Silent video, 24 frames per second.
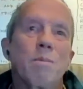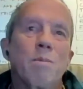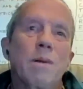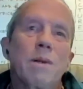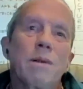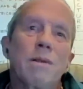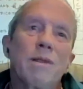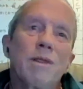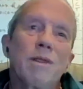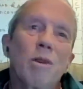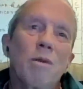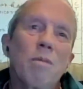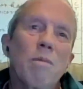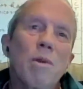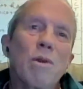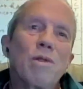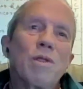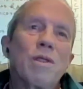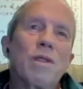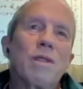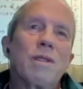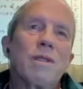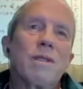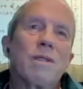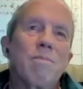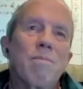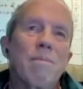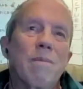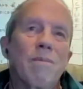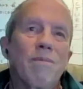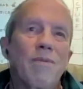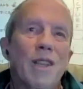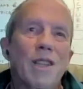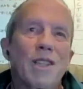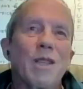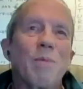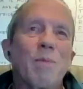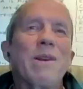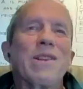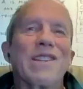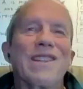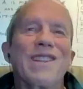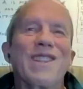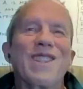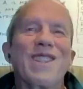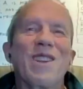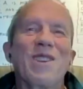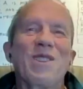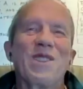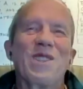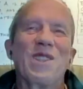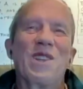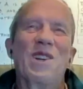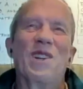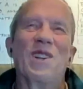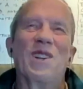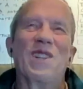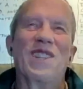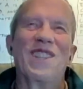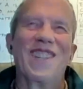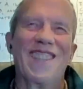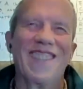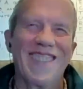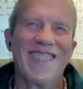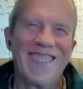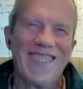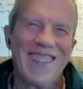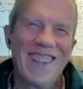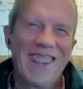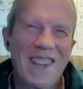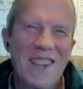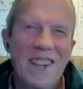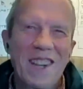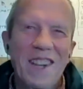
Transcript: But you know, most, especially sociologists,